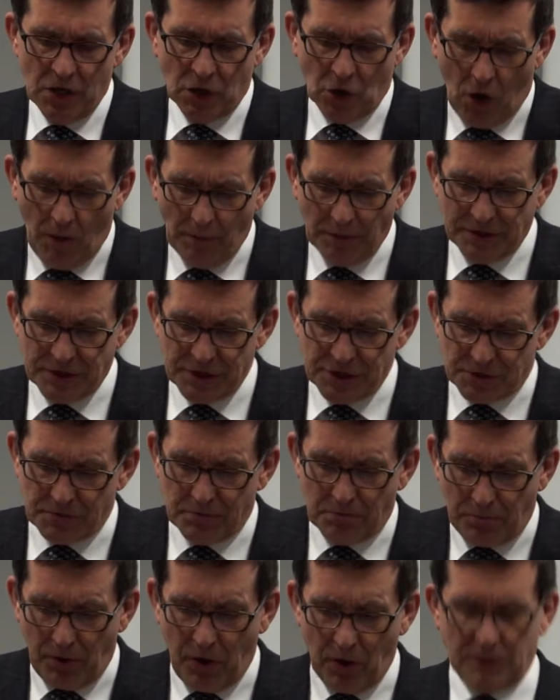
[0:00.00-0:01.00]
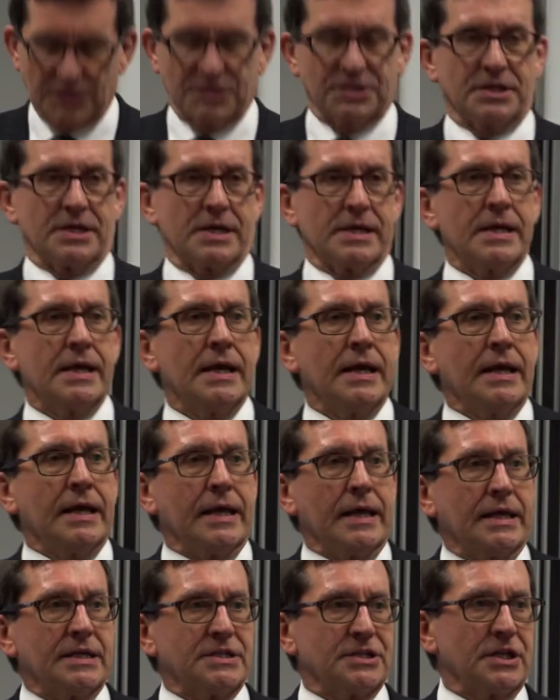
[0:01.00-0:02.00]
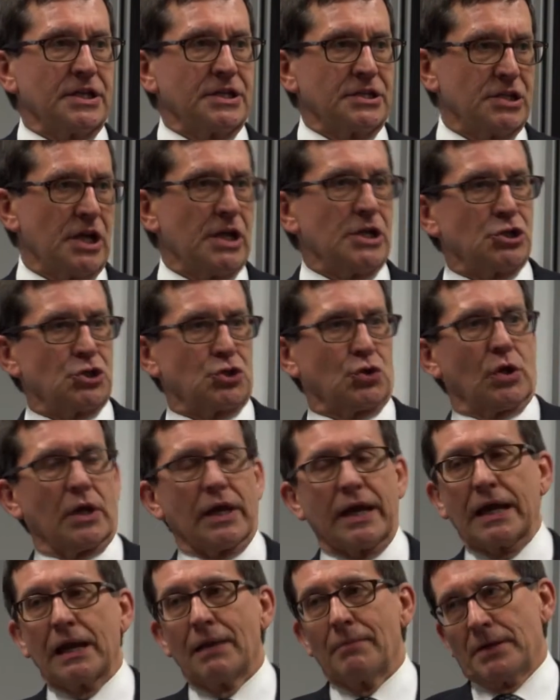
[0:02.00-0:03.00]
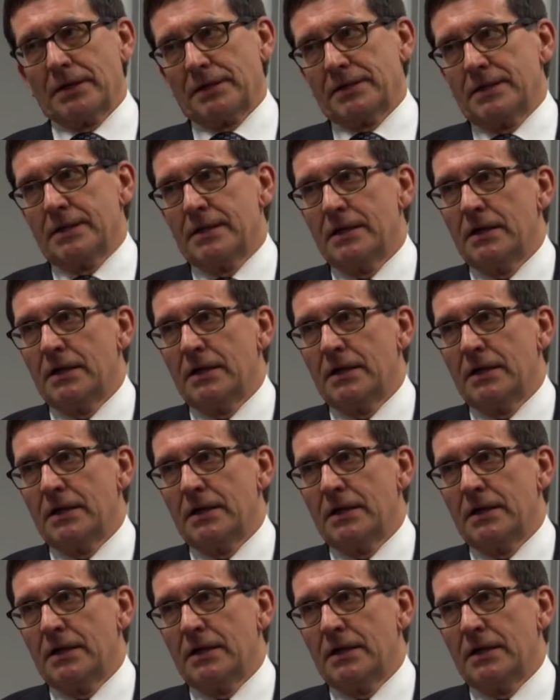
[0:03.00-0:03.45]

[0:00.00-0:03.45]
Competition policy is an essential element